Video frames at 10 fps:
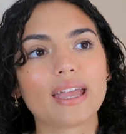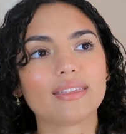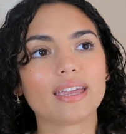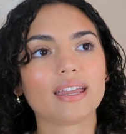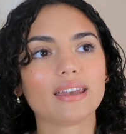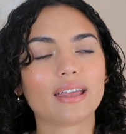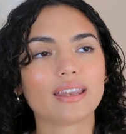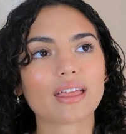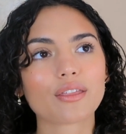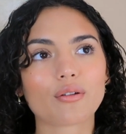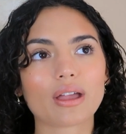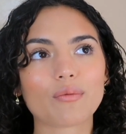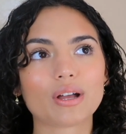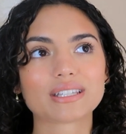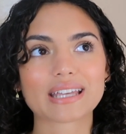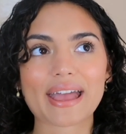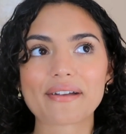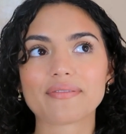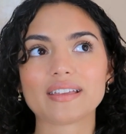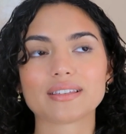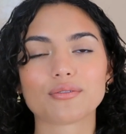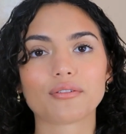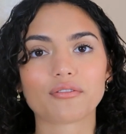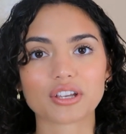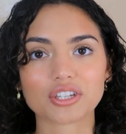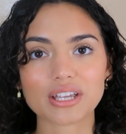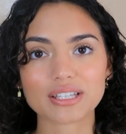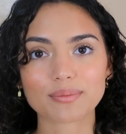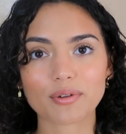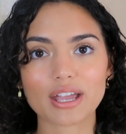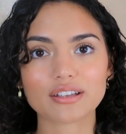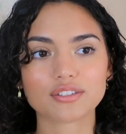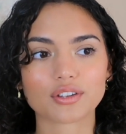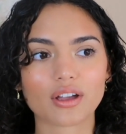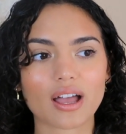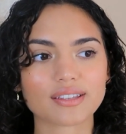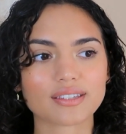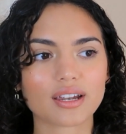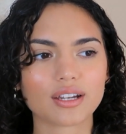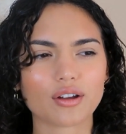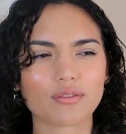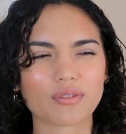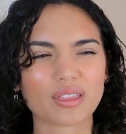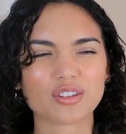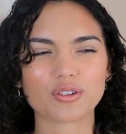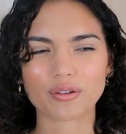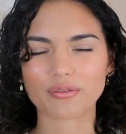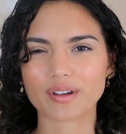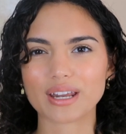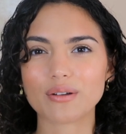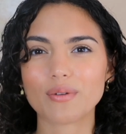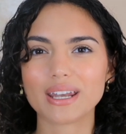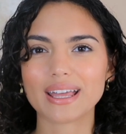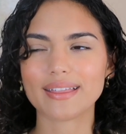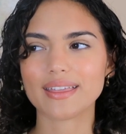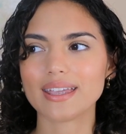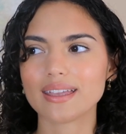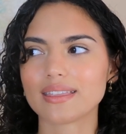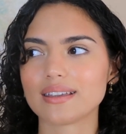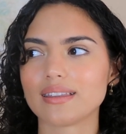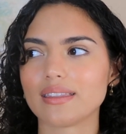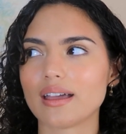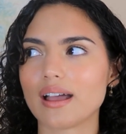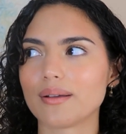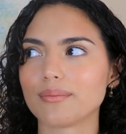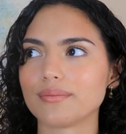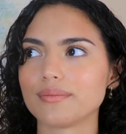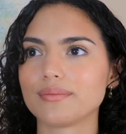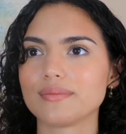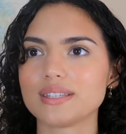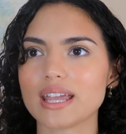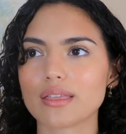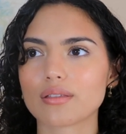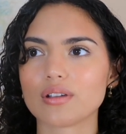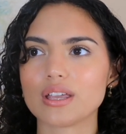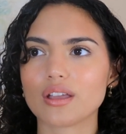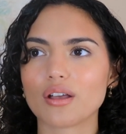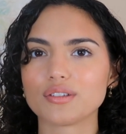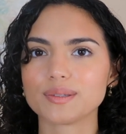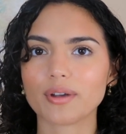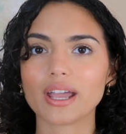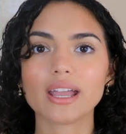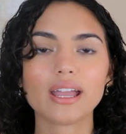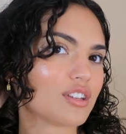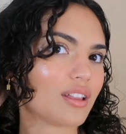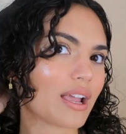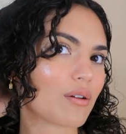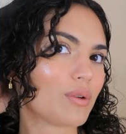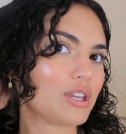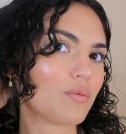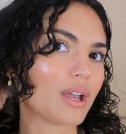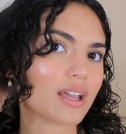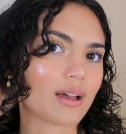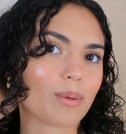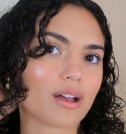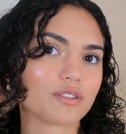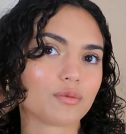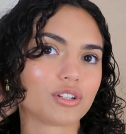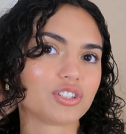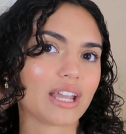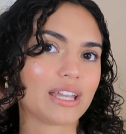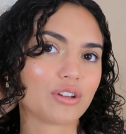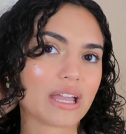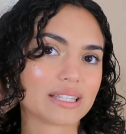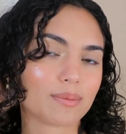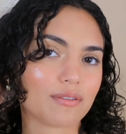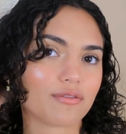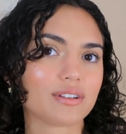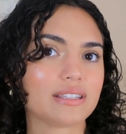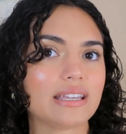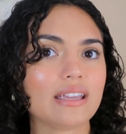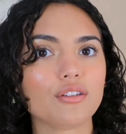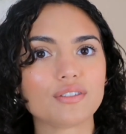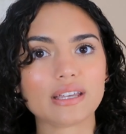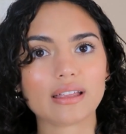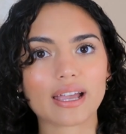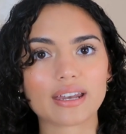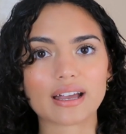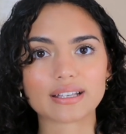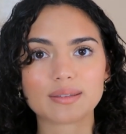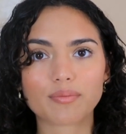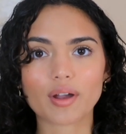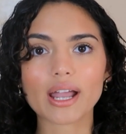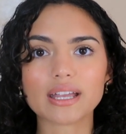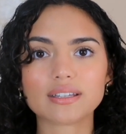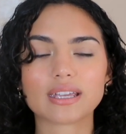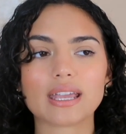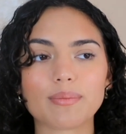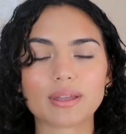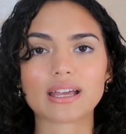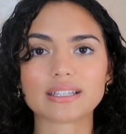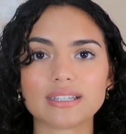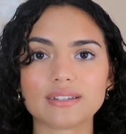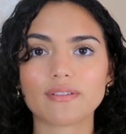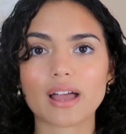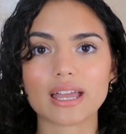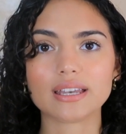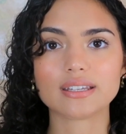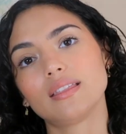And then another great one to have is a refreshing spray. So I started off with a John Frieda one, I think, the day 3 curl spray. So like when you wake up after wash day and your hair's a bit frizzy, using like a nice spray to keep it nice and defined.